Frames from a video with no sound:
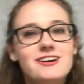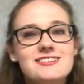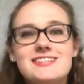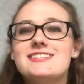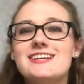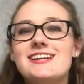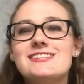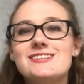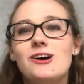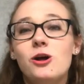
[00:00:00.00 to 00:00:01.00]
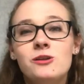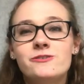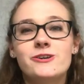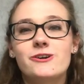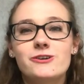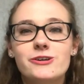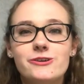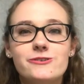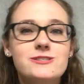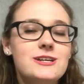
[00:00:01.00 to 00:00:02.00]
else, that's against all of your honor
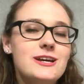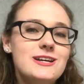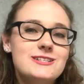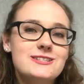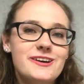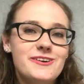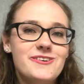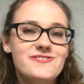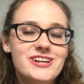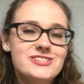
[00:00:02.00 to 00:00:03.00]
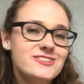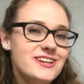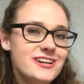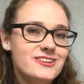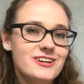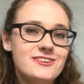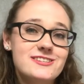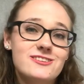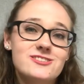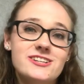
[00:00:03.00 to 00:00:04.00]
codes. So make sure that you're not
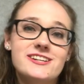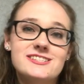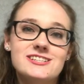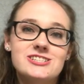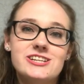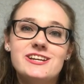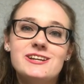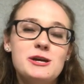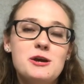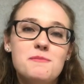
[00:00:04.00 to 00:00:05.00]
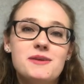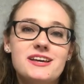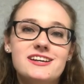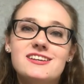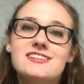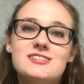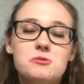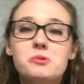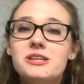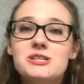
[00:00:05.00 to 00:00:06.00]
using those chats to cheat, because you
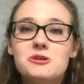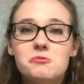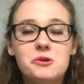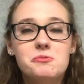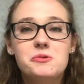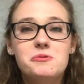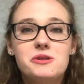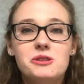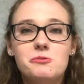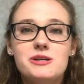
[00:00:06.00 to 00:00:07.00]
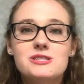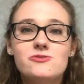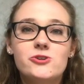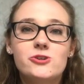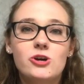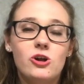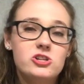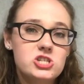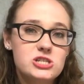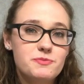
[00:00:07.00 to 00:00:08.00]
really don't want to ruin the rest of your
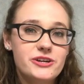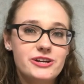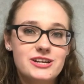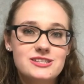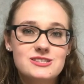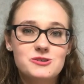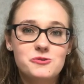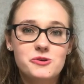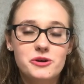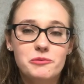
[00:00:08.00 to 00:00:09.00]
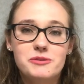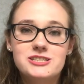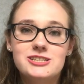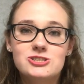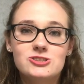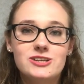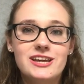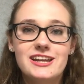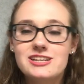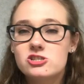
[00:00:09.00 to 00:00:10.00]
college experience or potentially
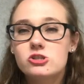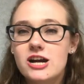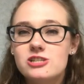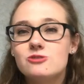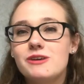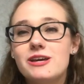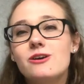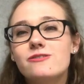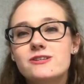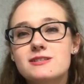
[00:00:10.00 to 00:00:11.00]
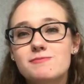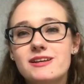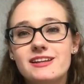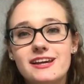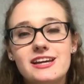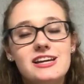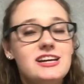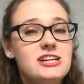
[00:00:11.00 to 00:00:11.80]
getting to graduate over something like